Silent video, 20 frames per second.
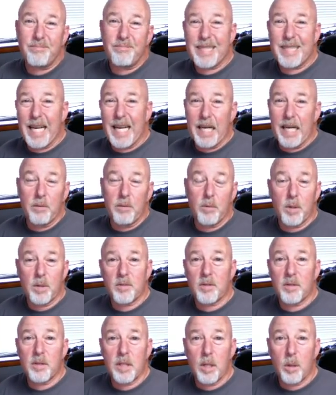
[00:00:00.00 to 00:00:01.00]
kind of
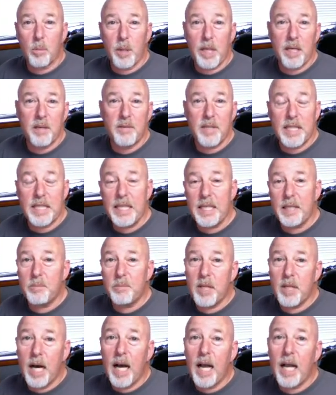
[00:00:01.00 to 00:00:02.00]
was a little bit of a
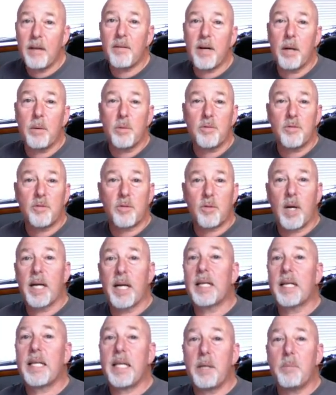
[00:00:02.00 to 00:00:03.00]
deep dive. I was
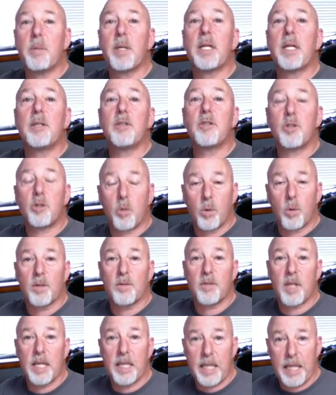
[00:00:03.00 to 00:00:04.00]
trying to keep it as short
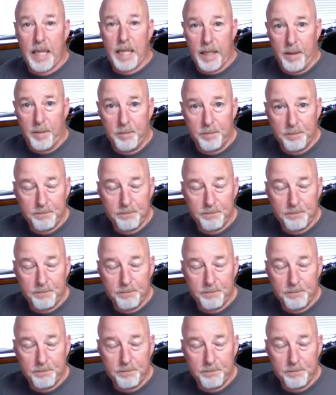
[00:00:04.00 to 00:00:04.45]
as I can.